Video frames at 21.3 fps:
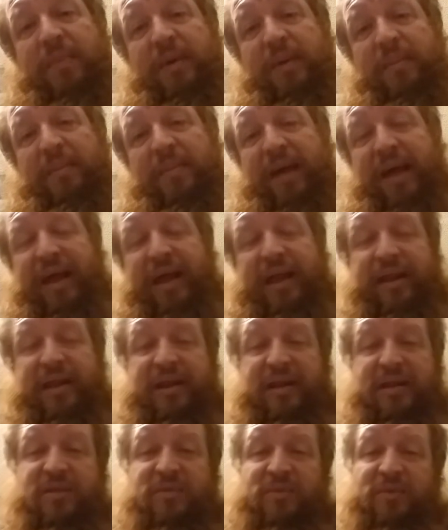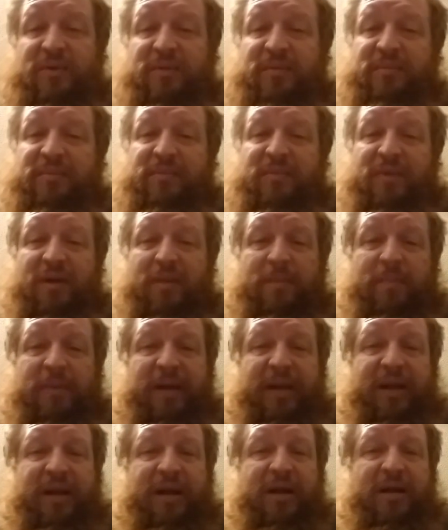But man, this one,
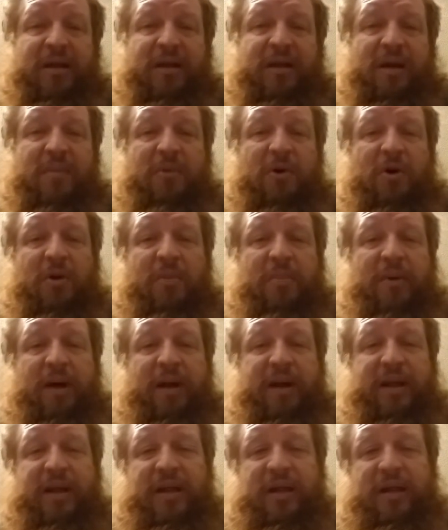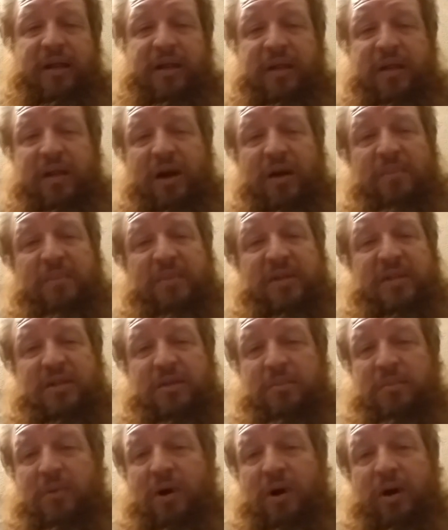Abita, come on, buddy. Y'all
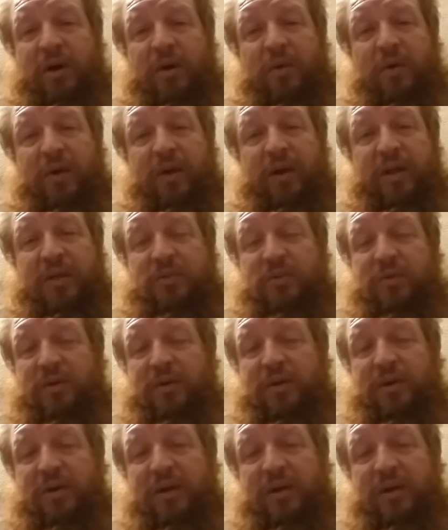missed the mark on this one.